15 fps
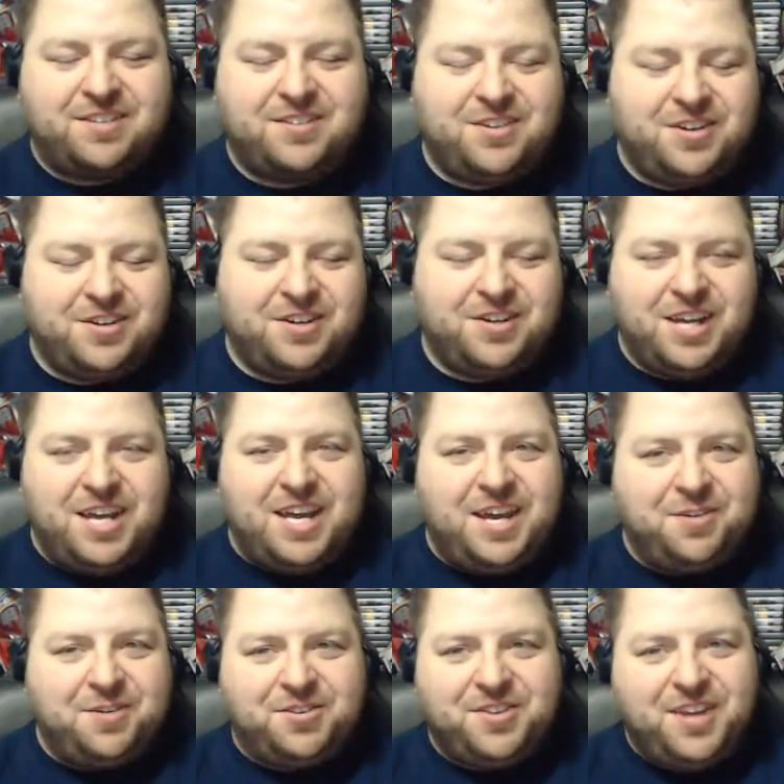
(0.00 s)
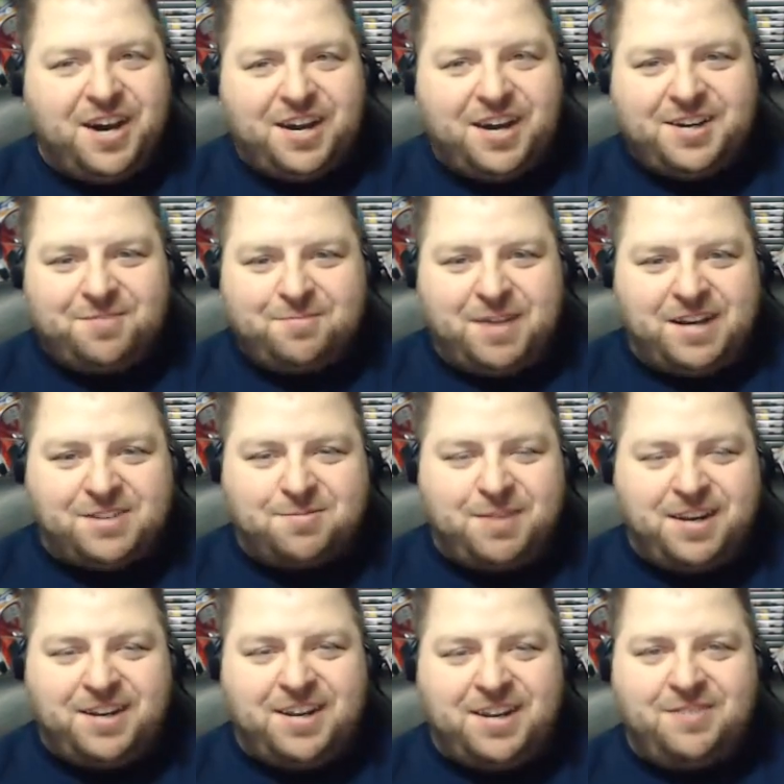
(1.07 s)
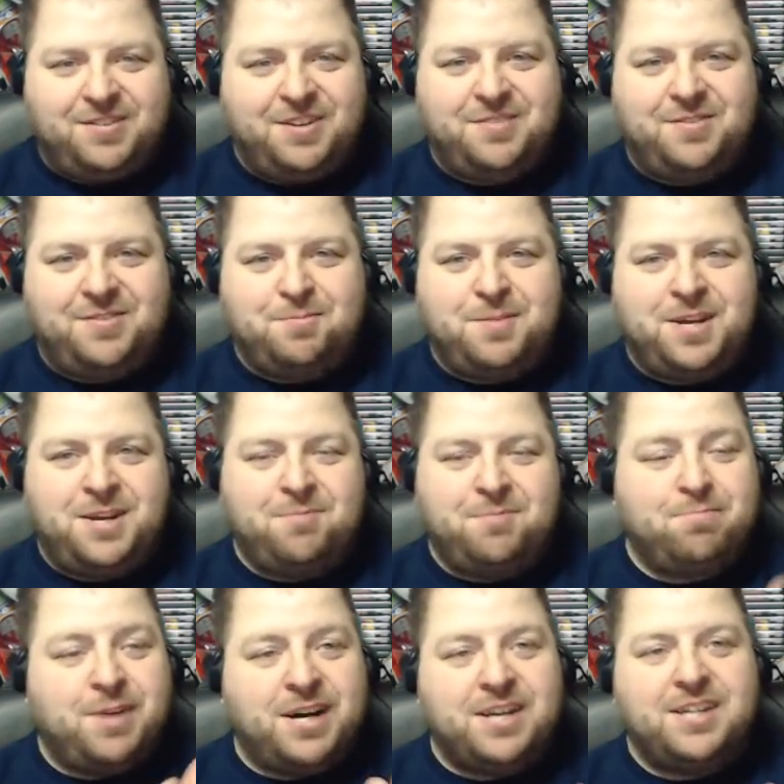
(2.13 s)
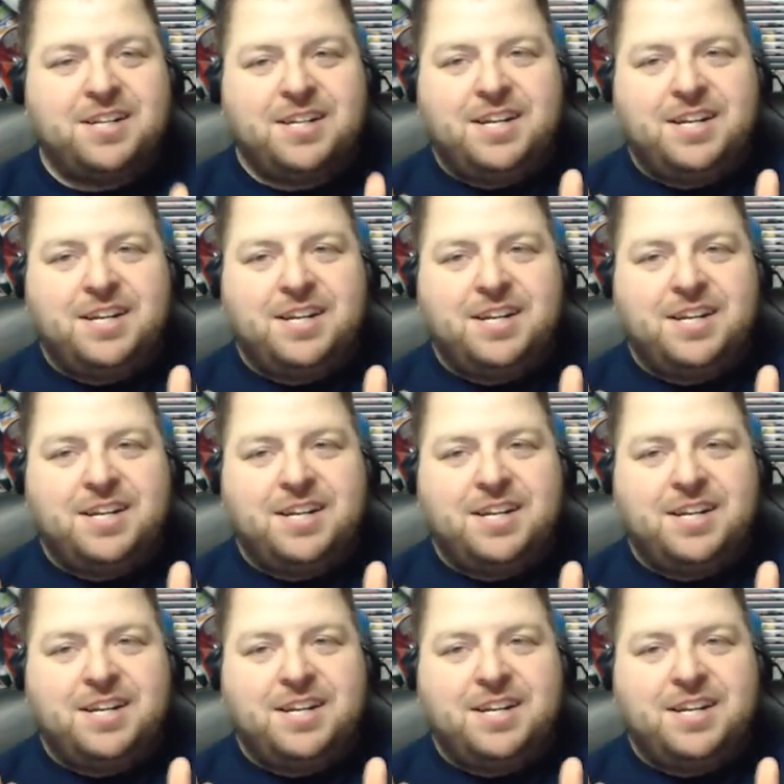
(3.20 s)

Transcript: So it was not a match made in heaven for me, but